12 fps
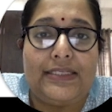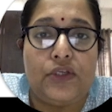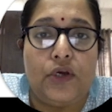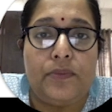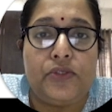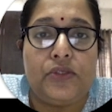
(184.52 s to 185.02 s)

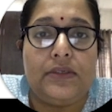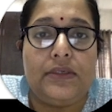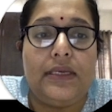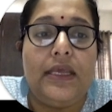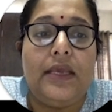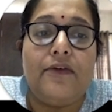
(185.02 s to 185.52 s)
option.
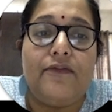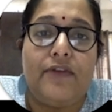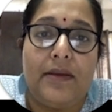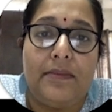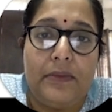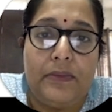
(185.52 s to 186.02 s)

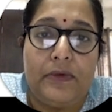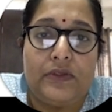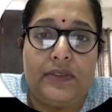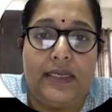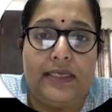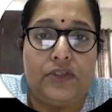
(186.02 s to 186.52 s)
From the
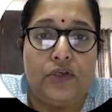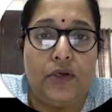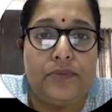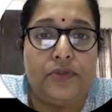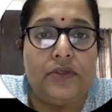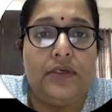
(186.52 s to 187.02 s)
personalize
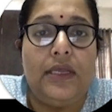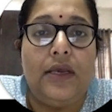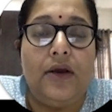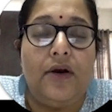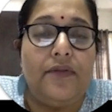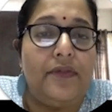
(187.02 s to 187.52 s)
option,
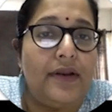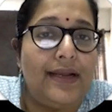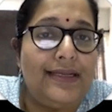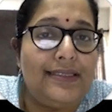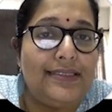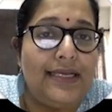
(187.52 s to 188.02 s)
on the
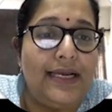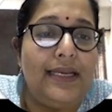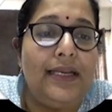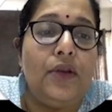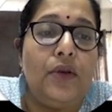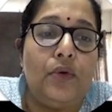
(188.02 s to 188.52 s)
right
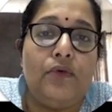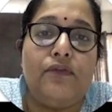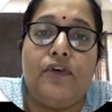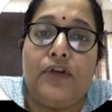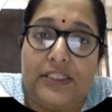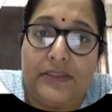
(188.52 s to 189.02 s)
side, look
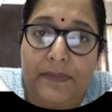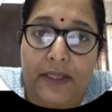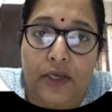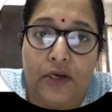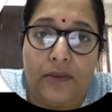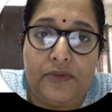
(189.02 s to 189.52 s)
for
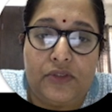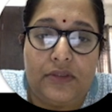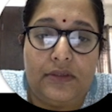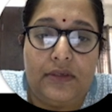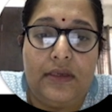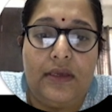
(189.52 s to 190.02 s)
display
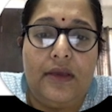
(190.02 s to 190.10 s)
option.